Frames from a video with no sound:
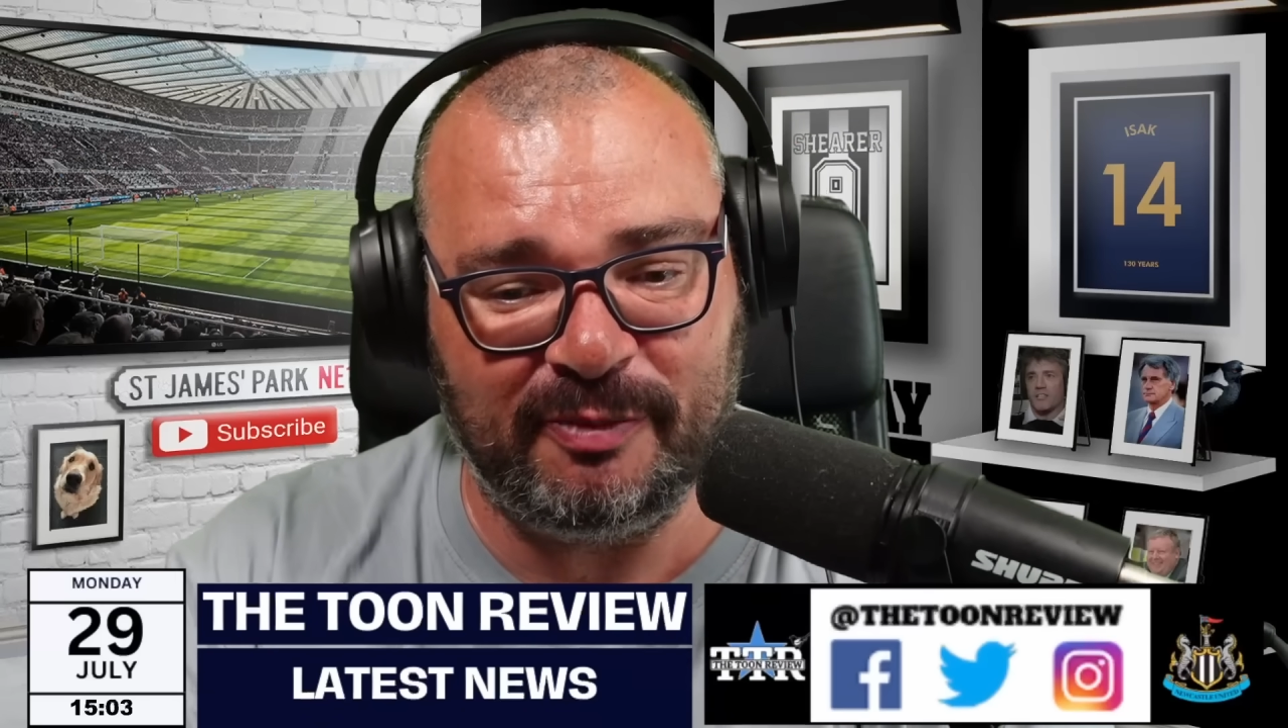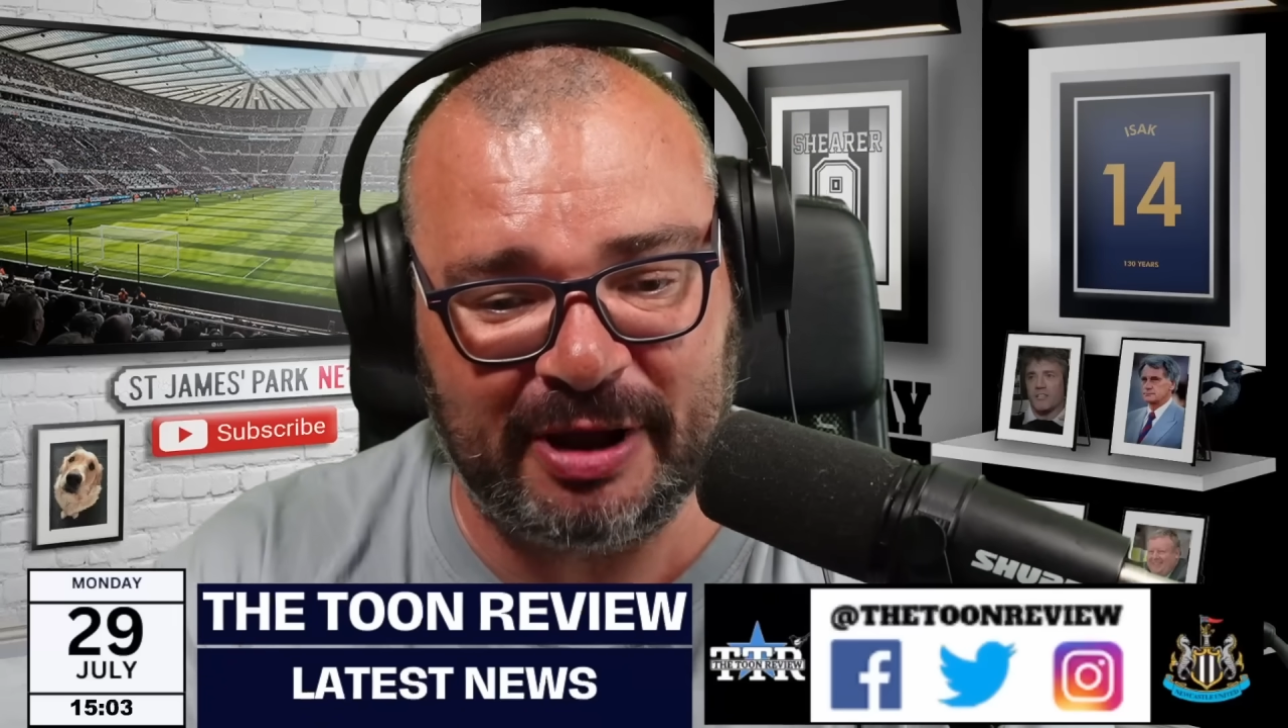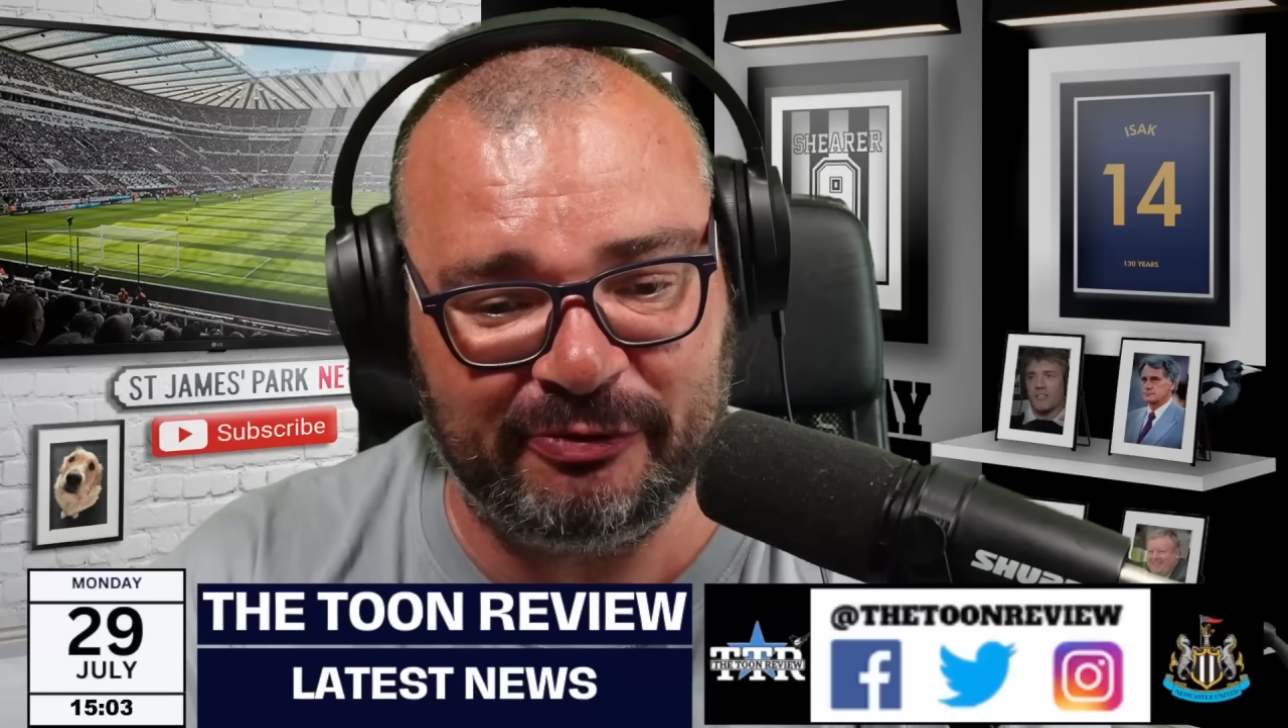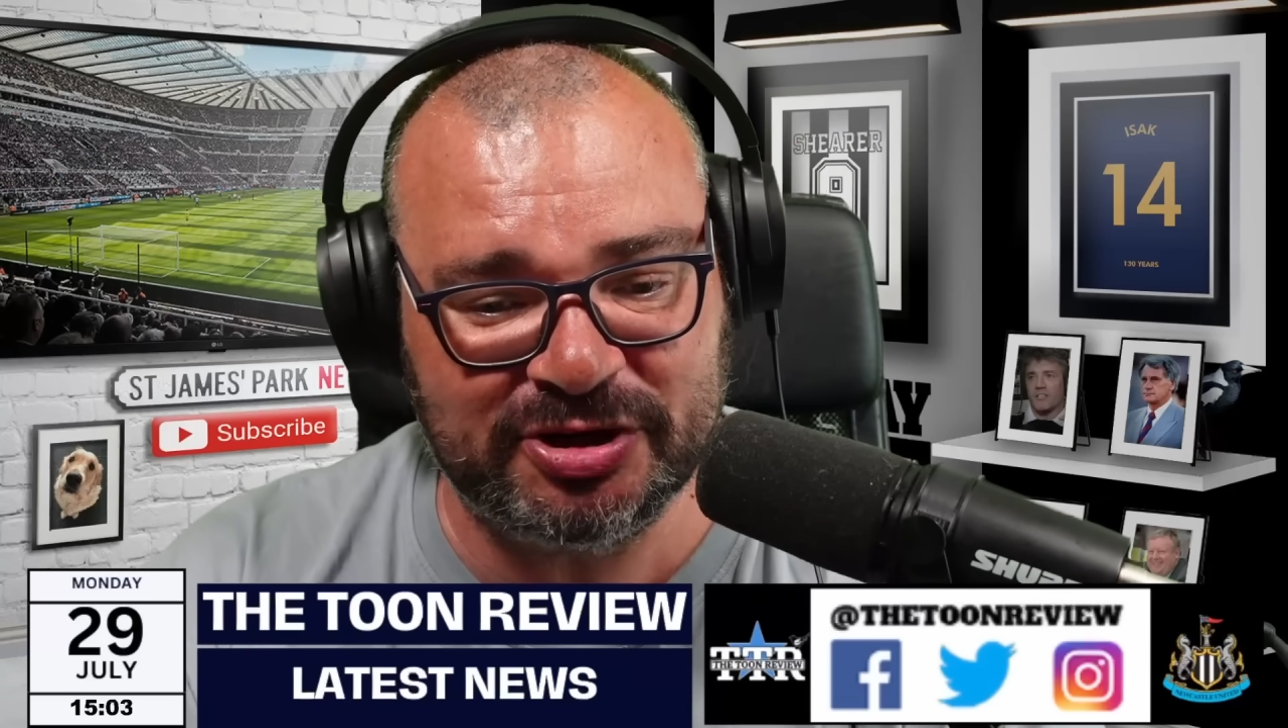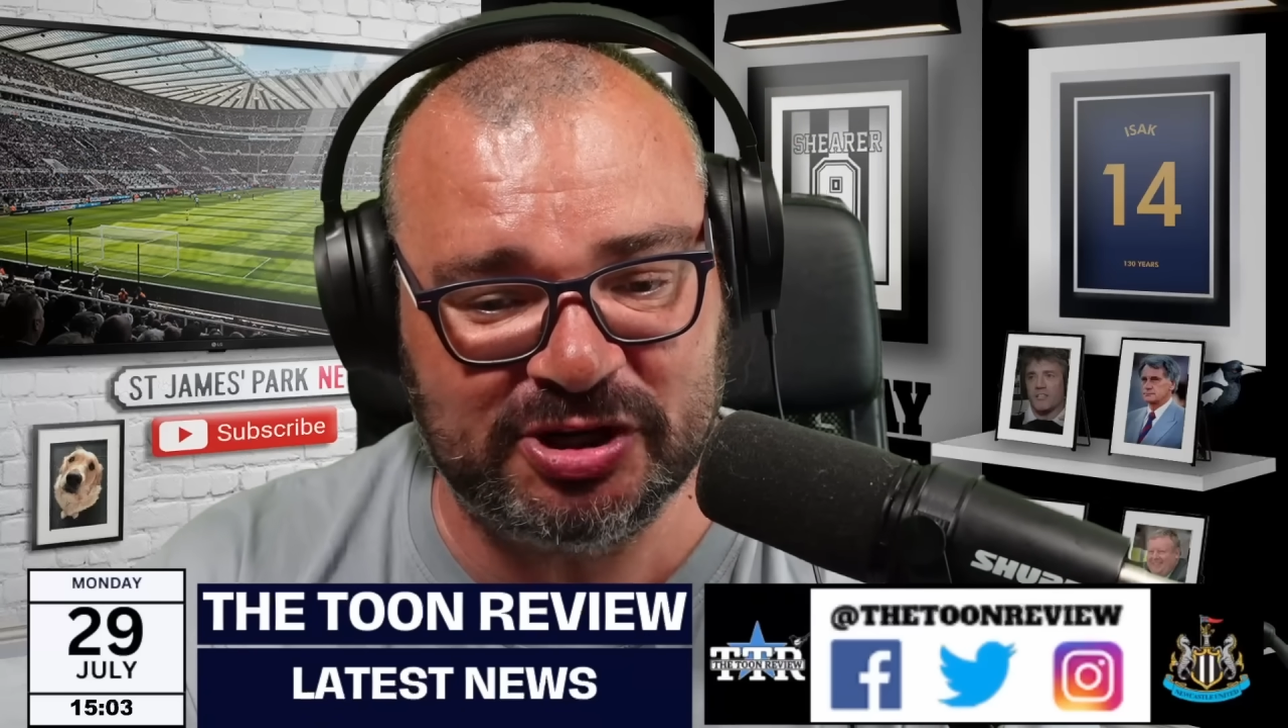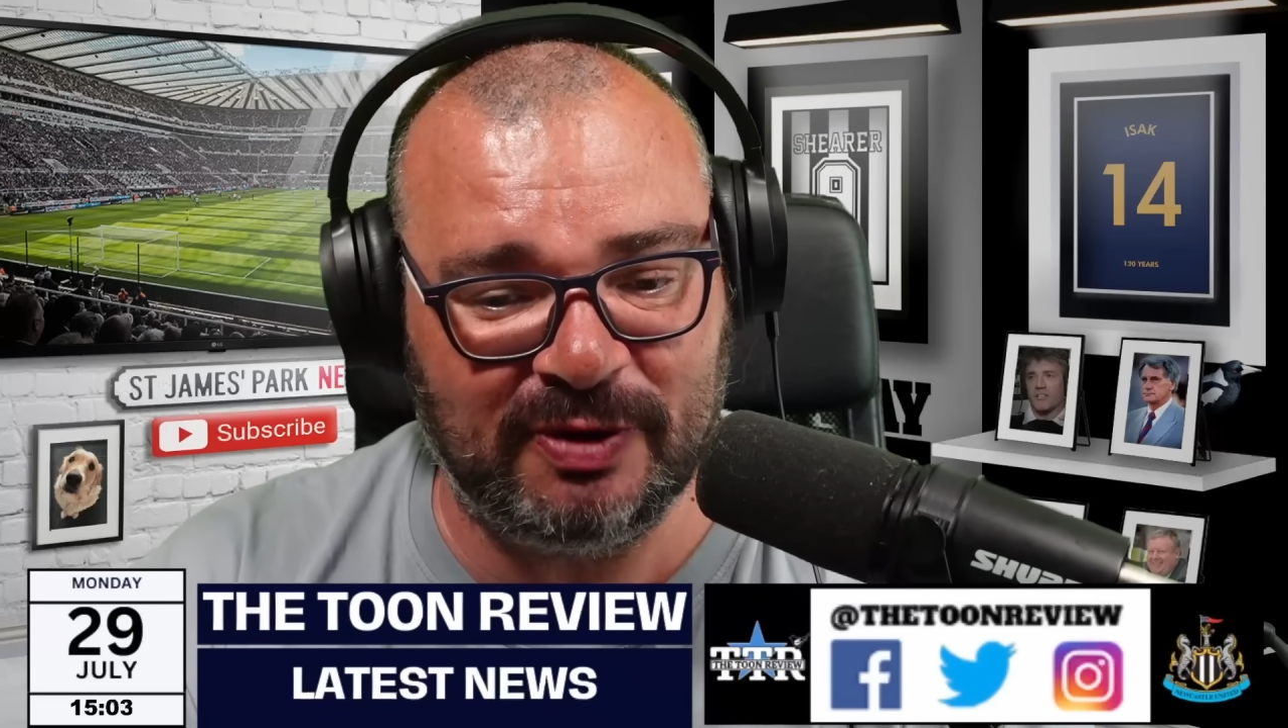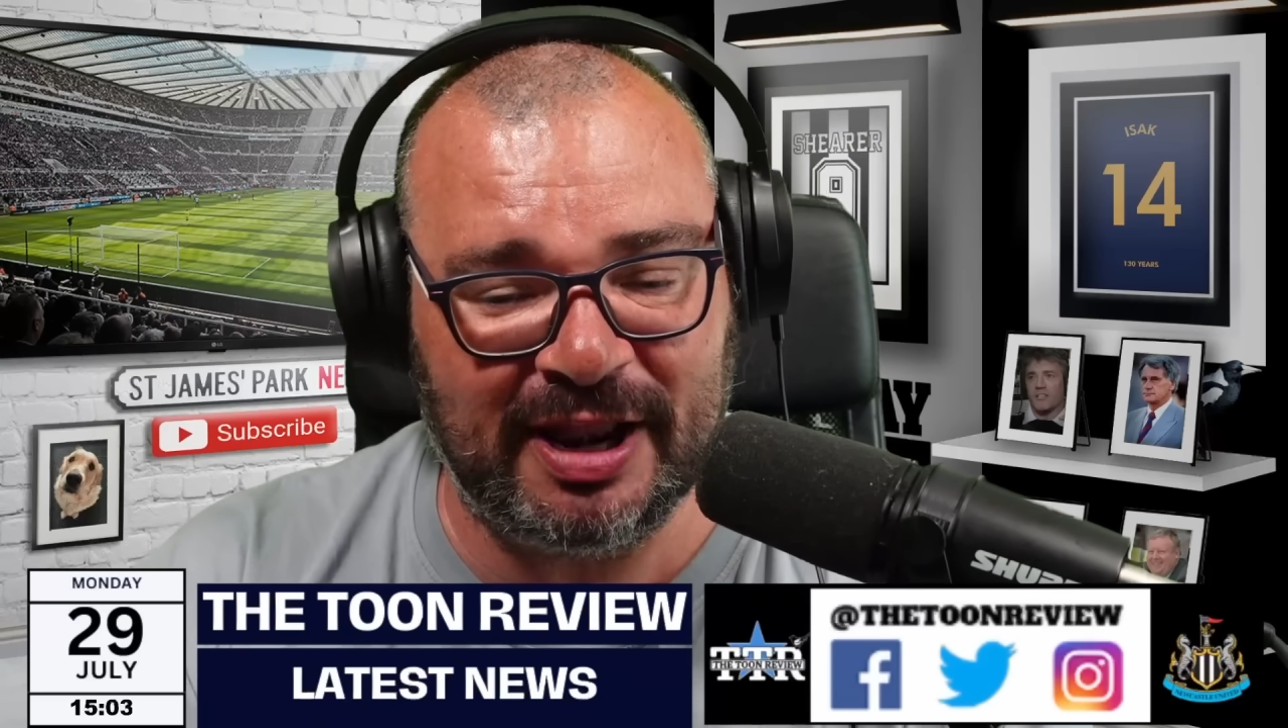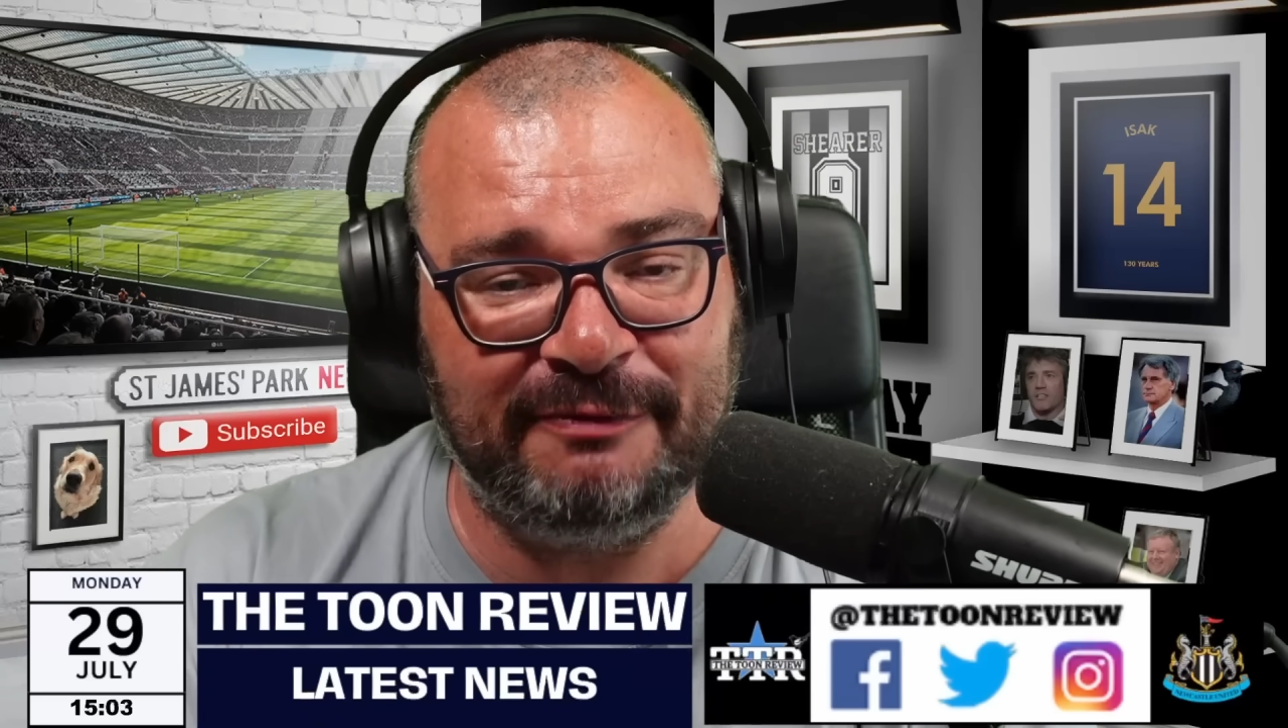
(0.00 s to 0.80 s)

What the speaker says: Matt Ritchie while